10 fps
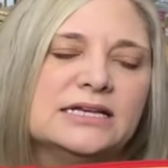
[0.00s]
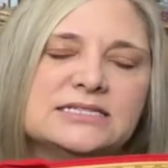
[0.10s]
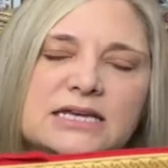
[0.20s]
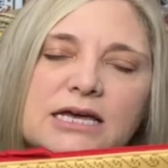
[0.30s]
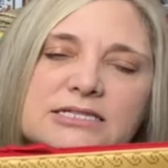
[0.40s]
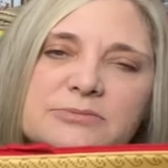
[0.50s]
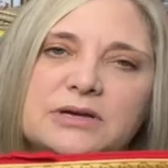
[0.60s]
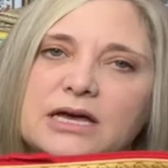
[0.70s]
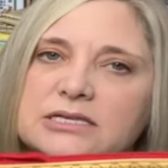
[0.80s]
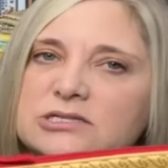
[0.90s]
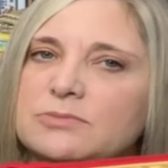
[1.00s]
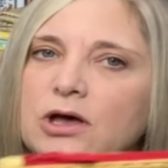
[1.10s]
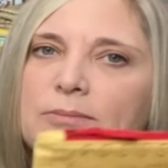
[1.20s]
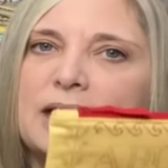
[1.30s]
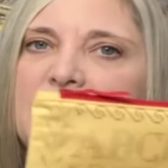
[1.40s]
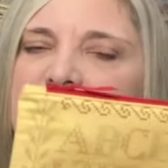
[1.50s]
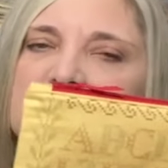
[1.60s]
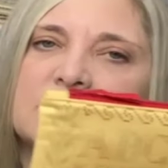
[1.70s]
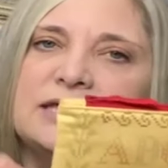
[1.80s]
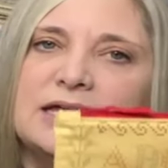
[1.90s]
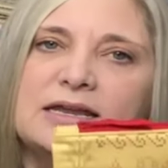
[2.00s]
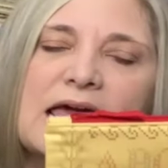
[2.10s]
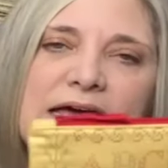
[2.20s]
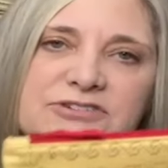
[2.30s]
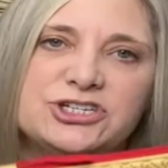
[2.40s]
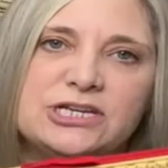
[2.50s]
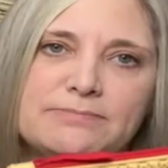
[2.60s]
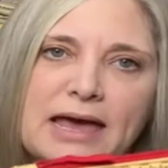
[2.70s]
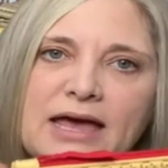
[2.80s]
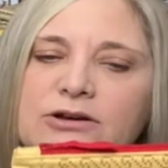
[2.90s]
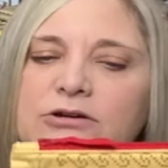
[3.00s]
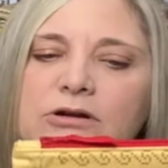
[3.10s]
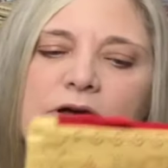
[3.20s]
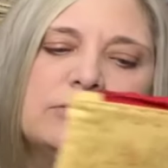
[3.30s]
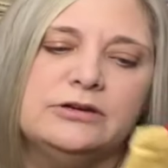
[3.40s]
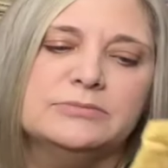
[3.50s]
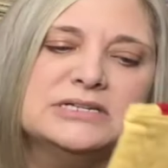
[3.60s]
It's a custom cut small bag. Again, half sheet pattern, all your